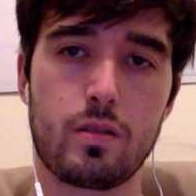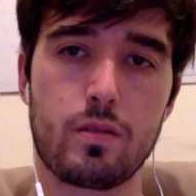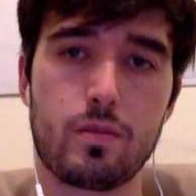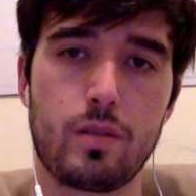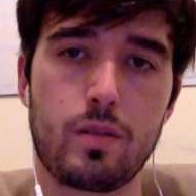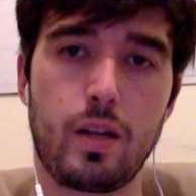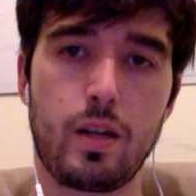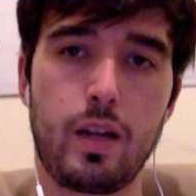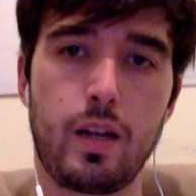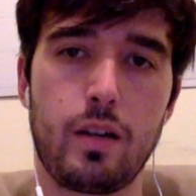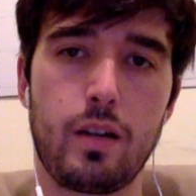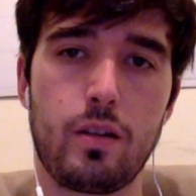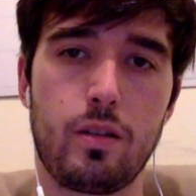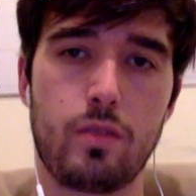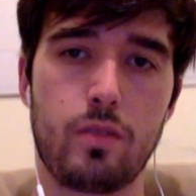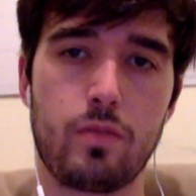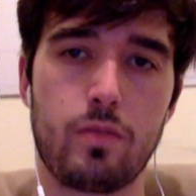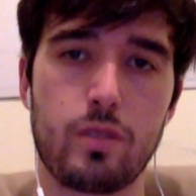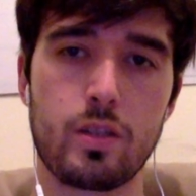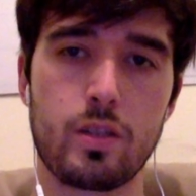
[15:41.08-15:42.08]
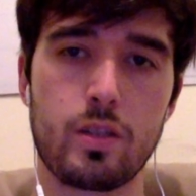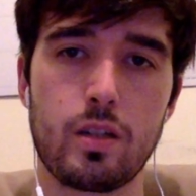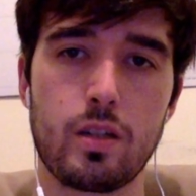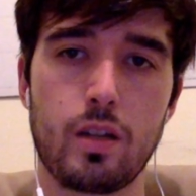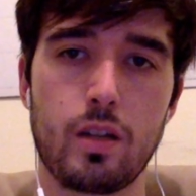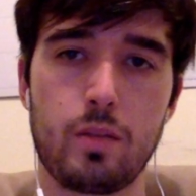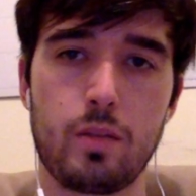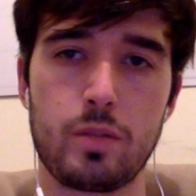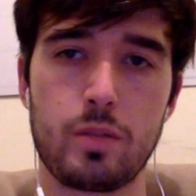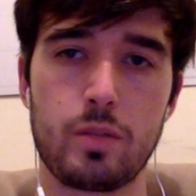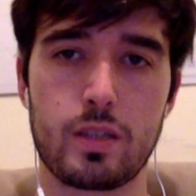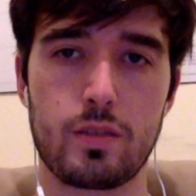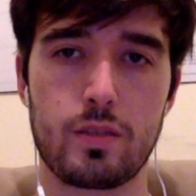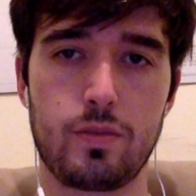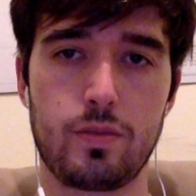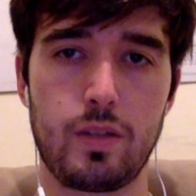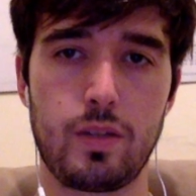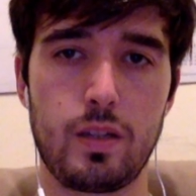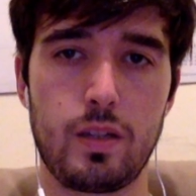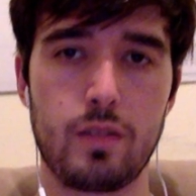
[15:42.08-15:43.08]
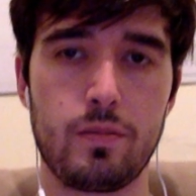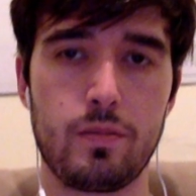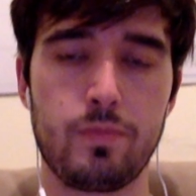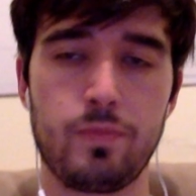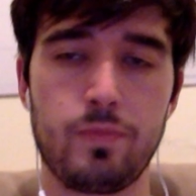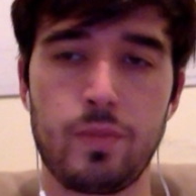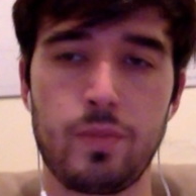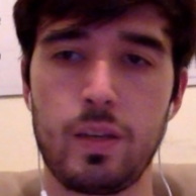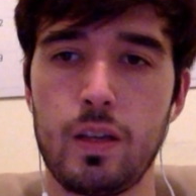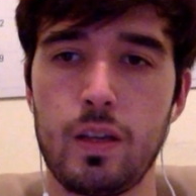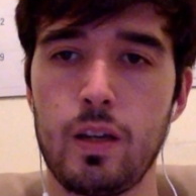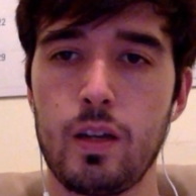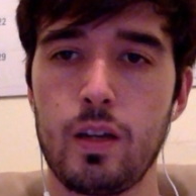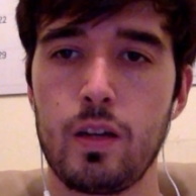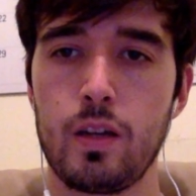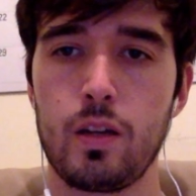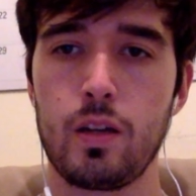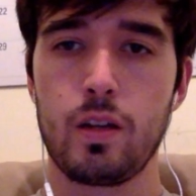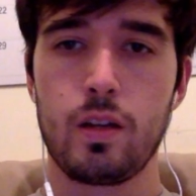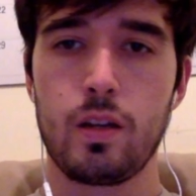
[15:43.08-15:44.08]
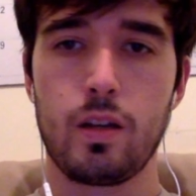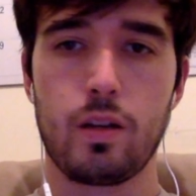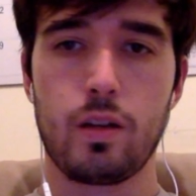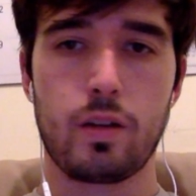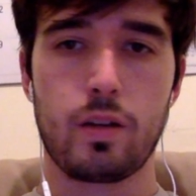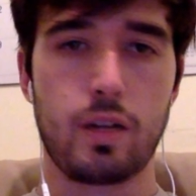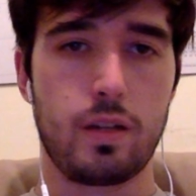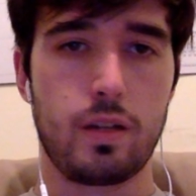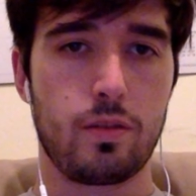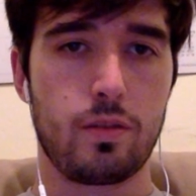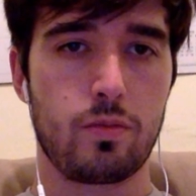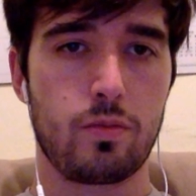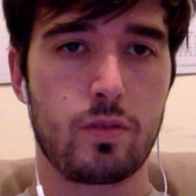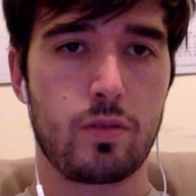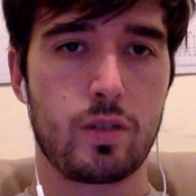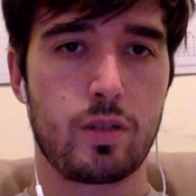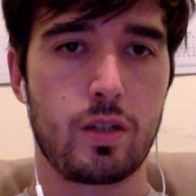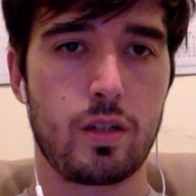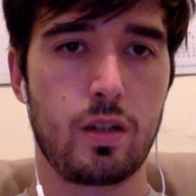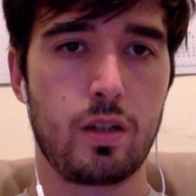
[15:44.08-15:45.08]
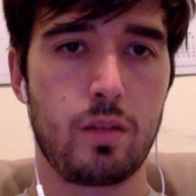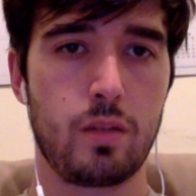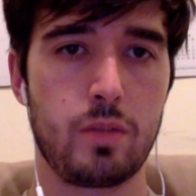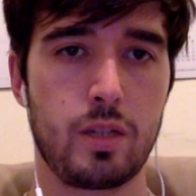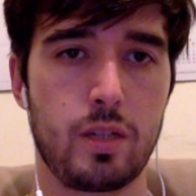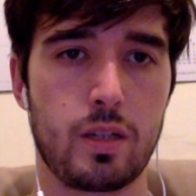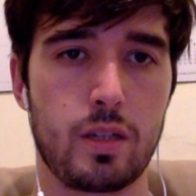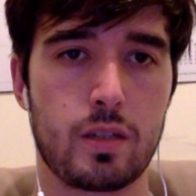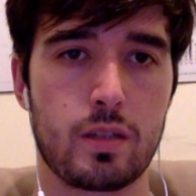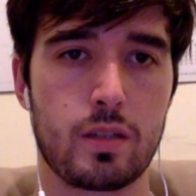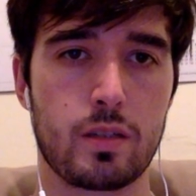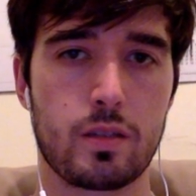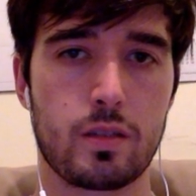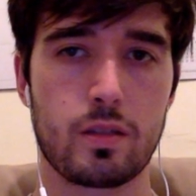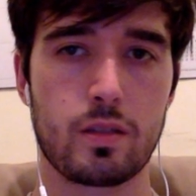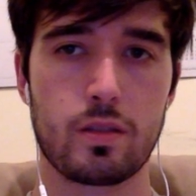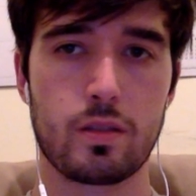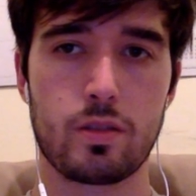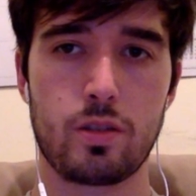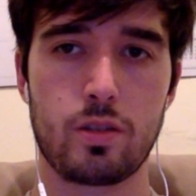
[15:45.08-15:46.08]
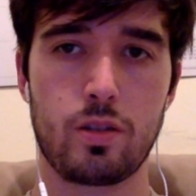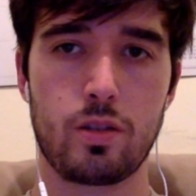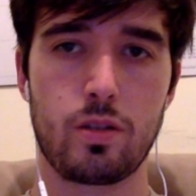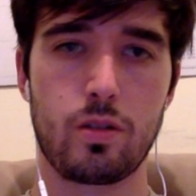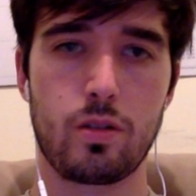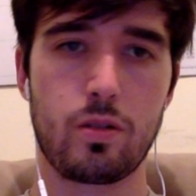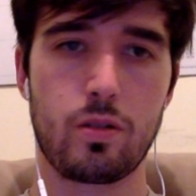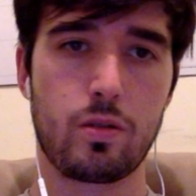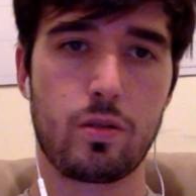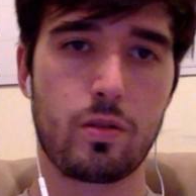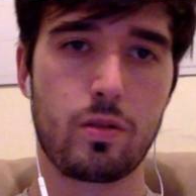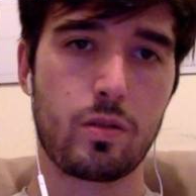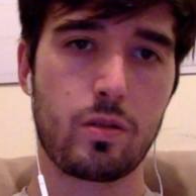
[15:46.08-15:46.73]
I don't know, return object is fine. Okay, return object, so